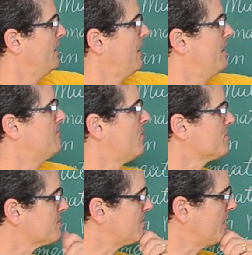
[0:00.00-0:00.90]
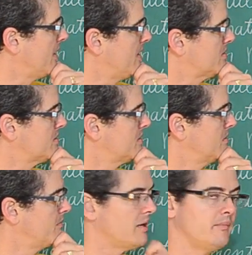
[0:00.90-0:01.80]
and multiply it
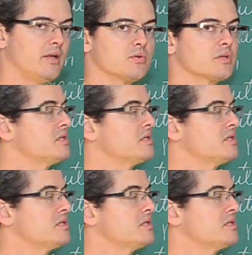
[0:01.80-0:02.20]
by matrix